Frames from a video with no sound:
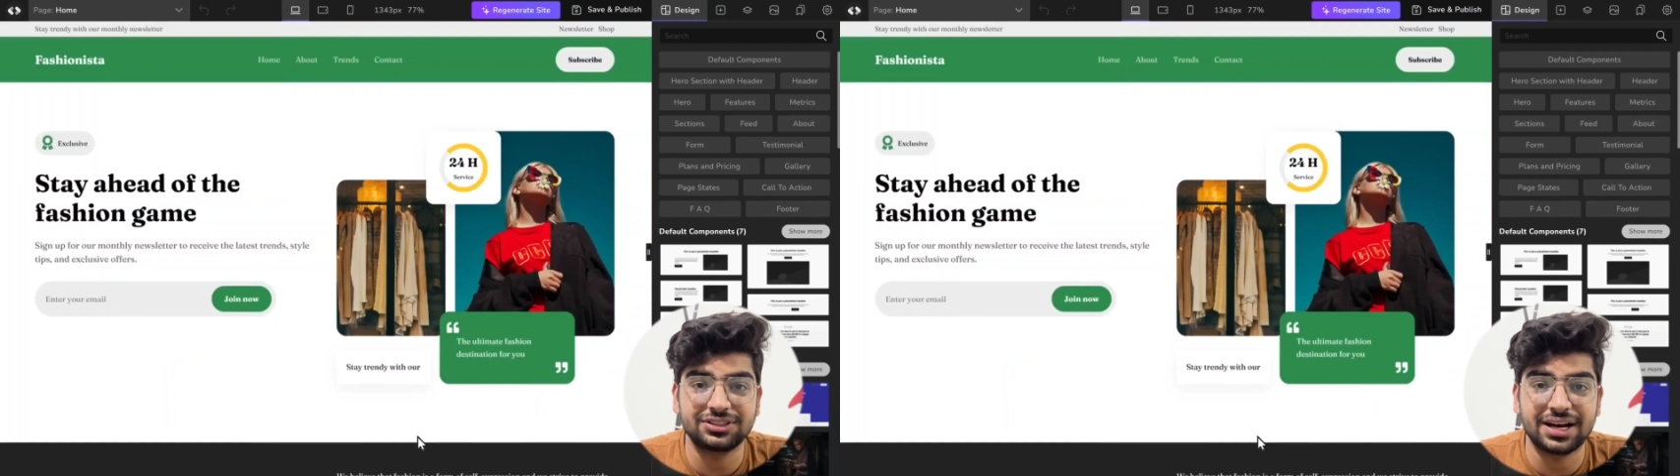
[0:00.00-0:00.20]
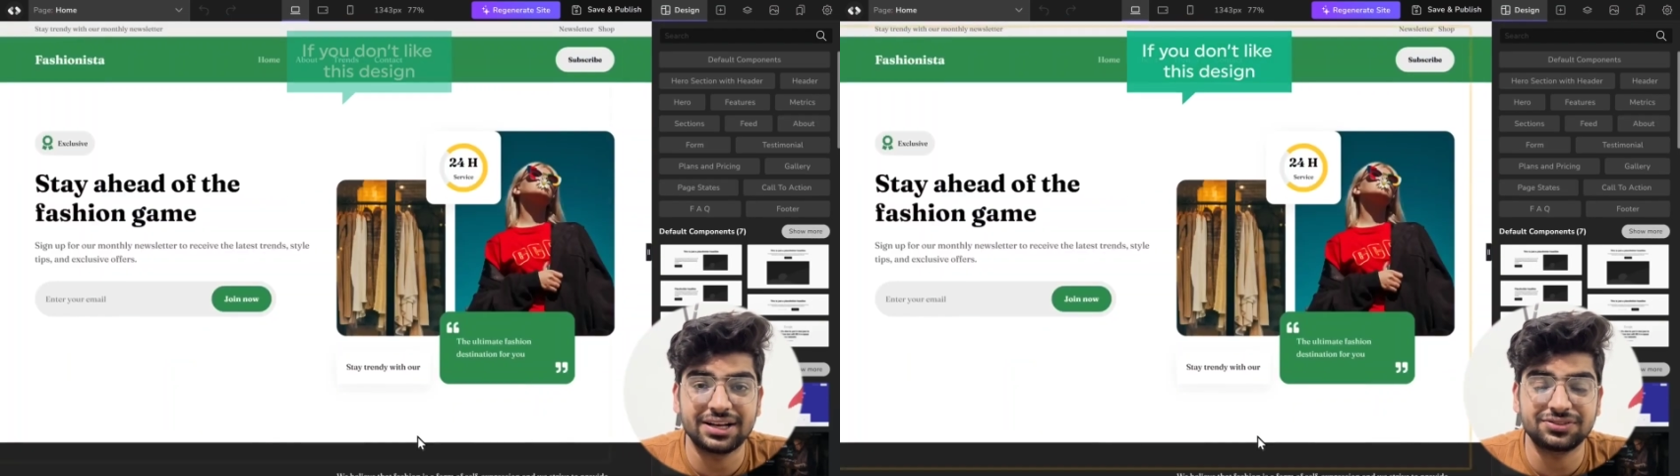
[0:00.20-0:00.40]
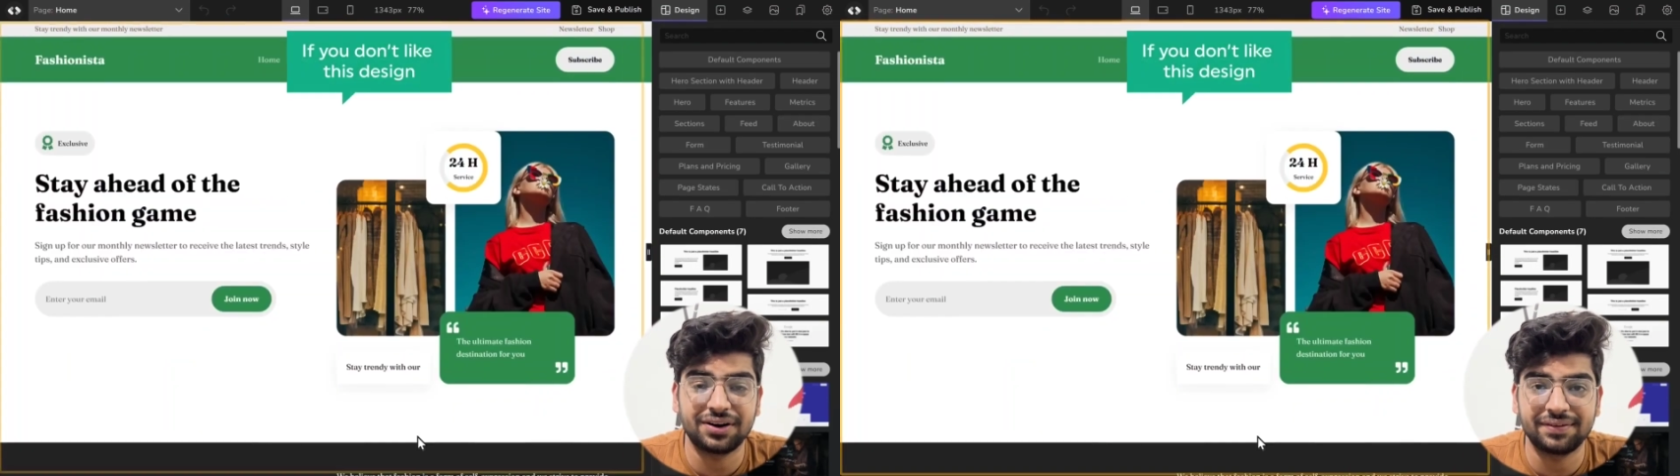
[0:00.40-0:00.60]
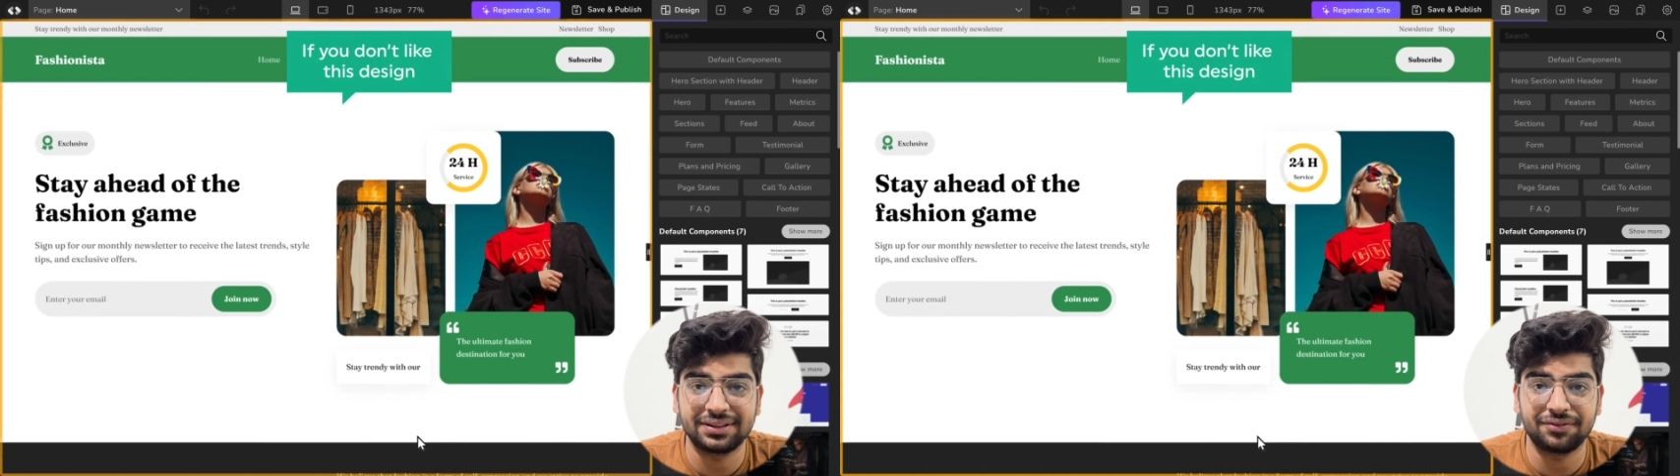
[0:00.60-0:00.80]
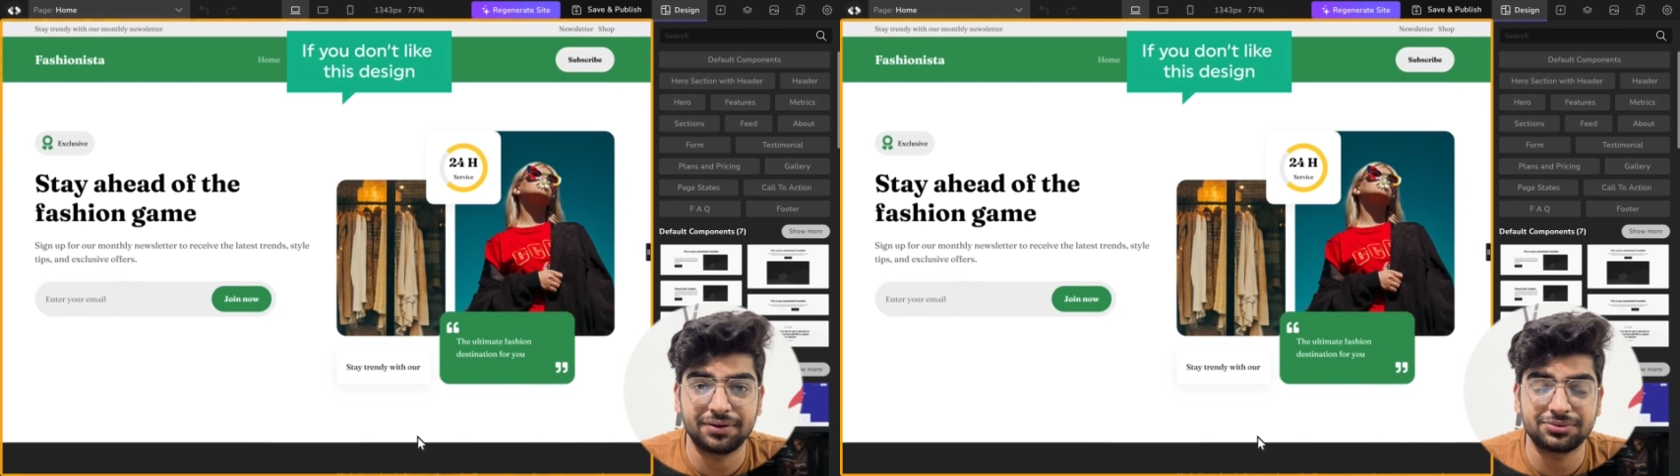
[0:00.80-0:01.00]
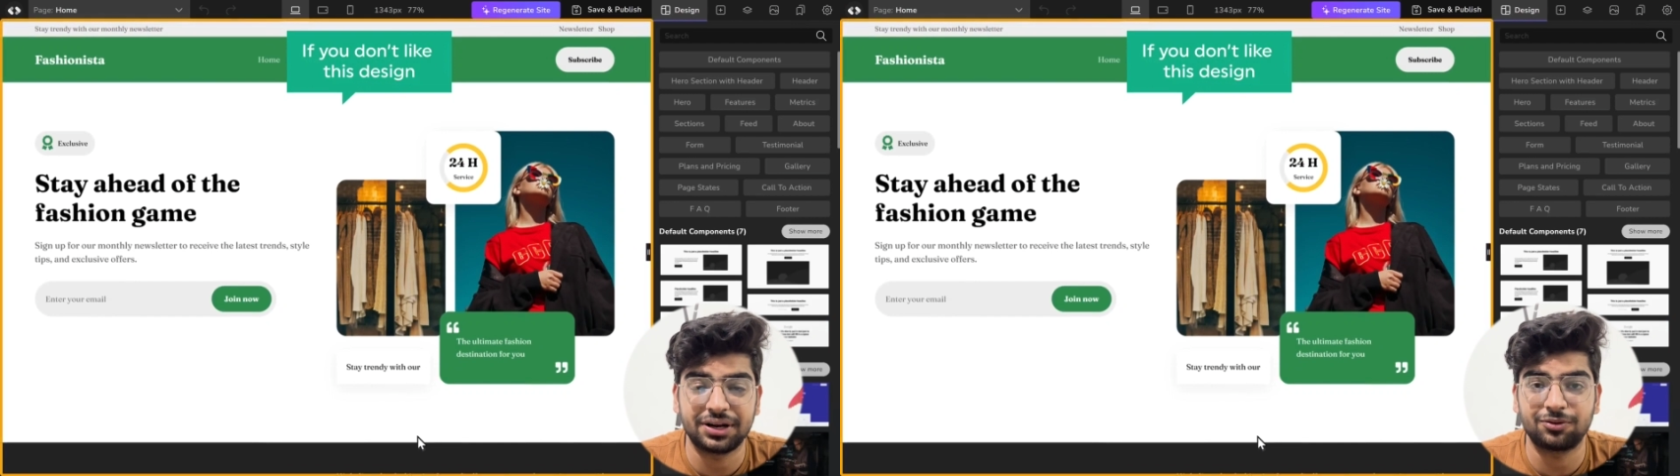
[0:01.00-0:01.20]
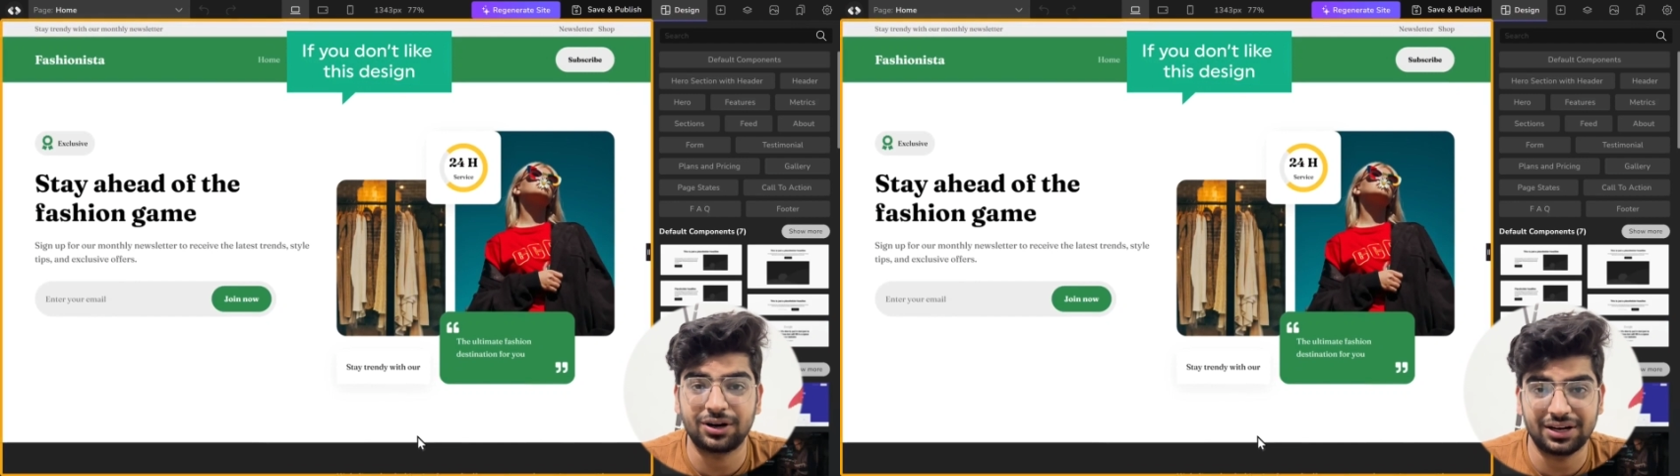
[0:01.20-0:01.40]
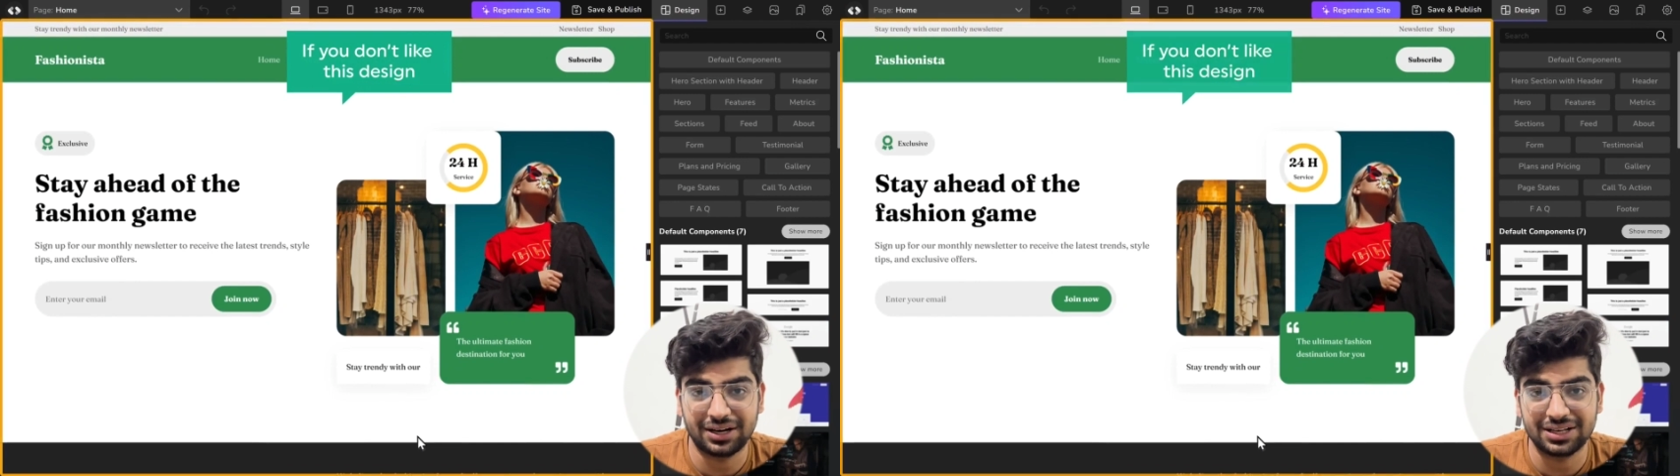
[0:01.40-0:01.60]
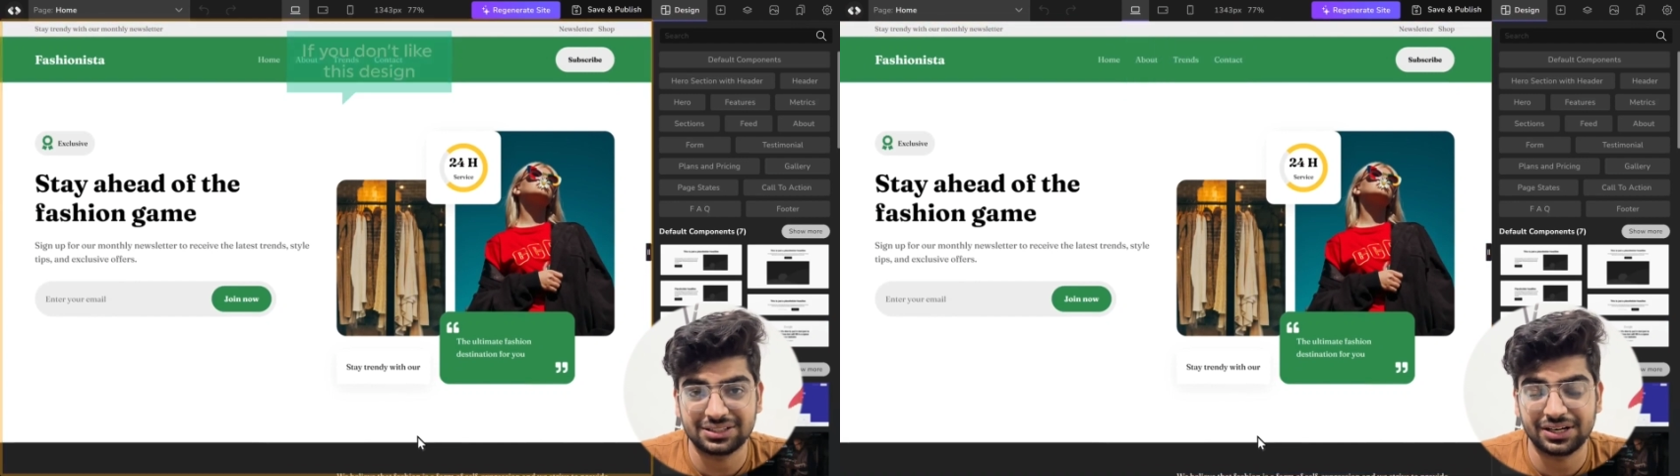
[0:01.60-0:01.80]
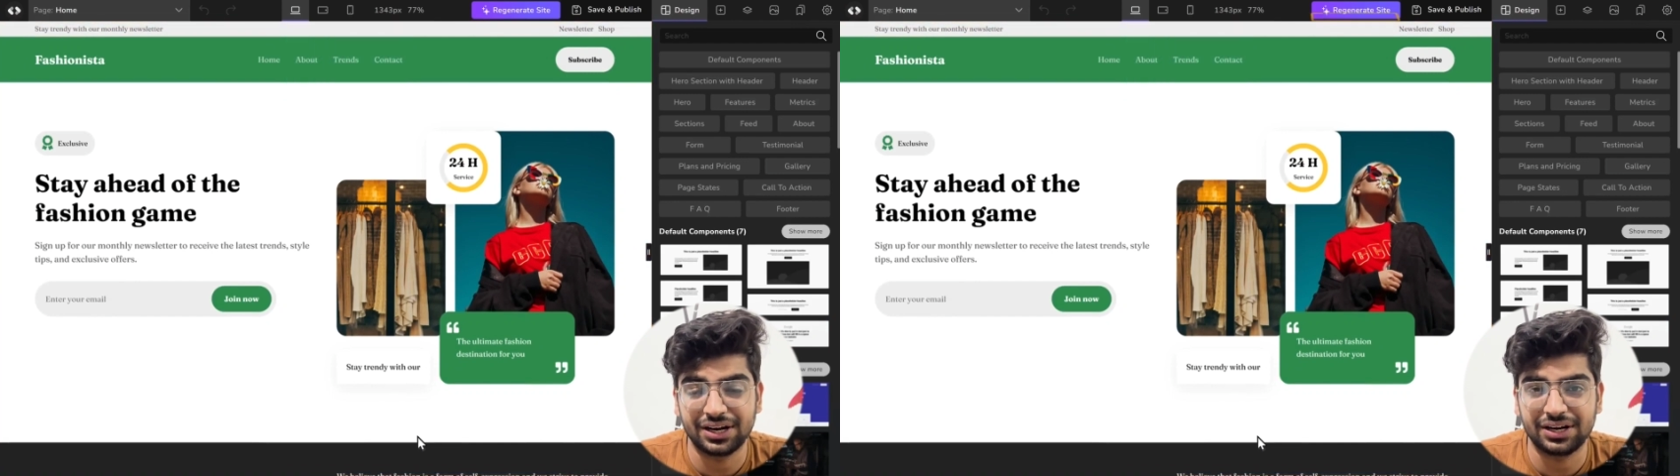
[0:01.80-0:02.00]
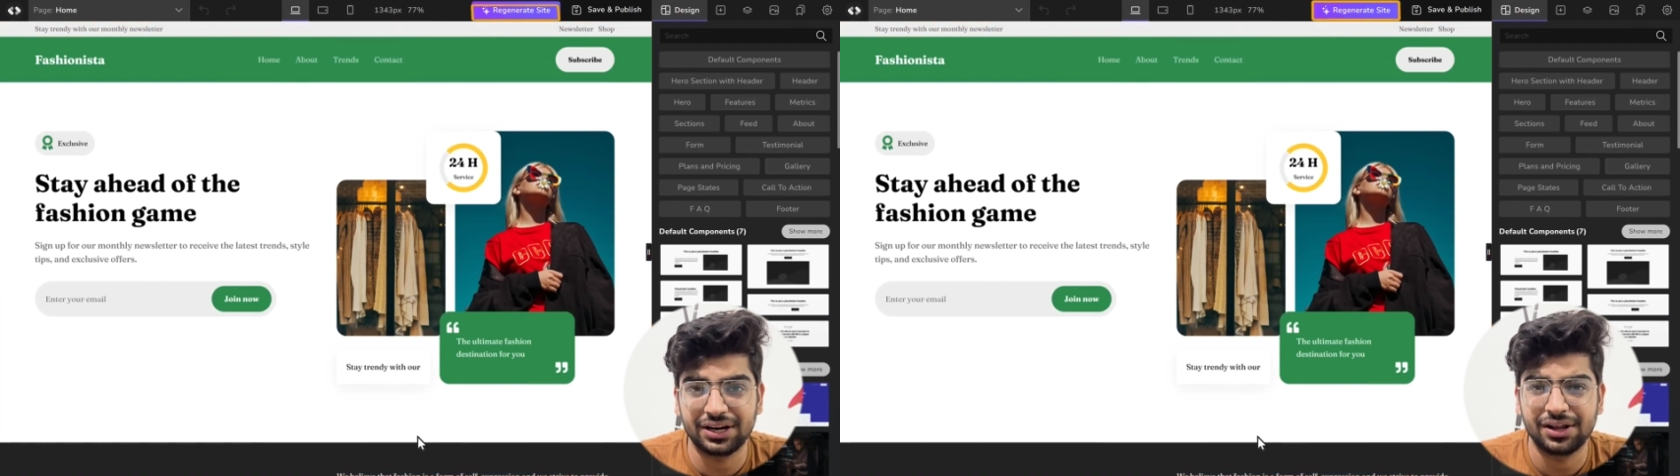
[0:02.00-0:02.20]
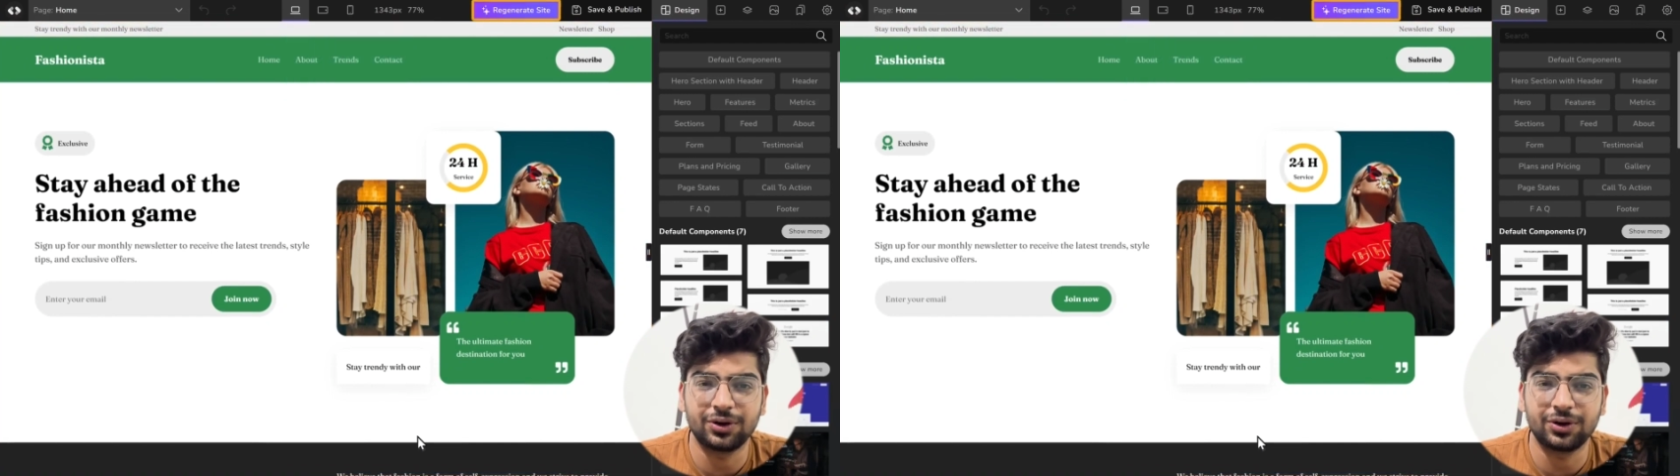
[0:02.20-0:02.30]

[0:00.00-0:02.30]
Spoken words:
satisfied with the website what it has created,